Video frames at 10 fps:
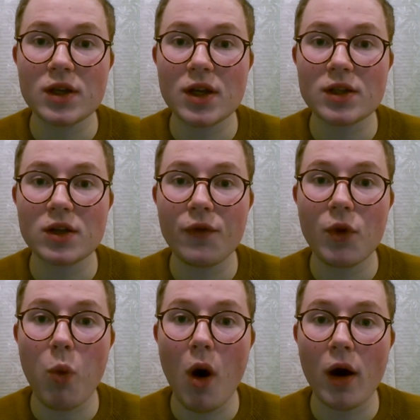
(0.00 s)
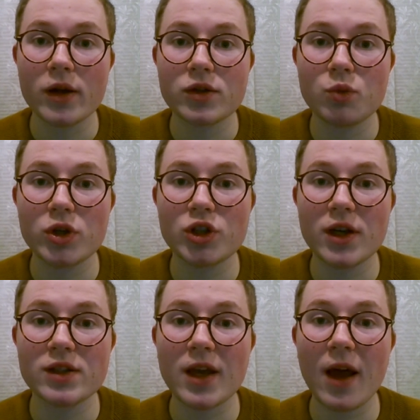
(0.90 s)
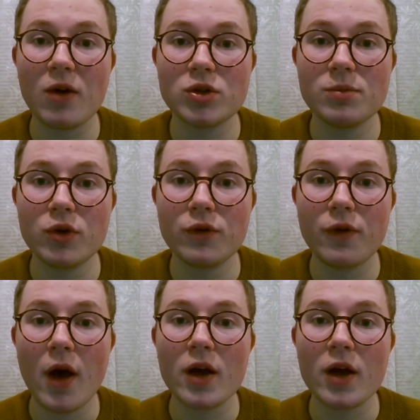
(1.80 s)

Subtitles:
a setting of the y's, which is a countermove